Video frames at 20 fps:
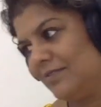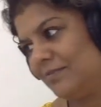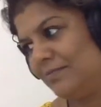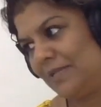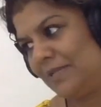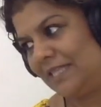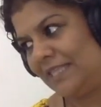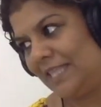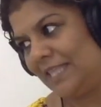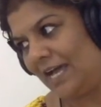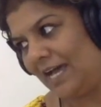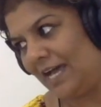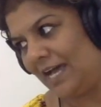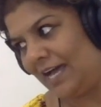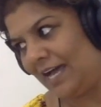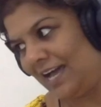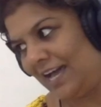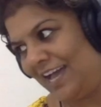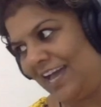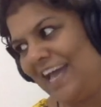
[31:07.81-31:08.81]

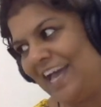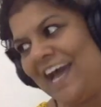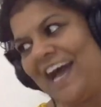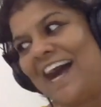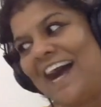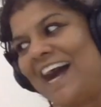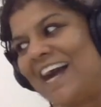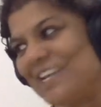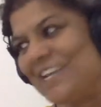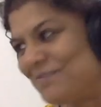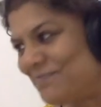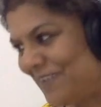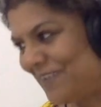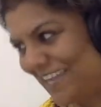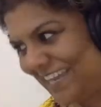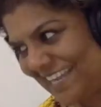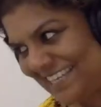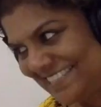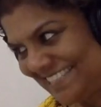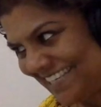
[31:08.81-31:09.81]
Brinda, are you
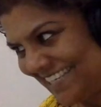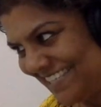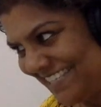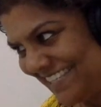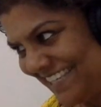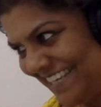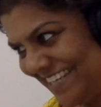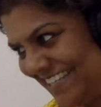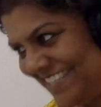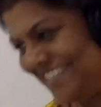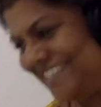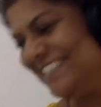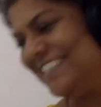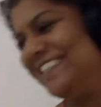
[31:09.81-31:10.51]
paying attention?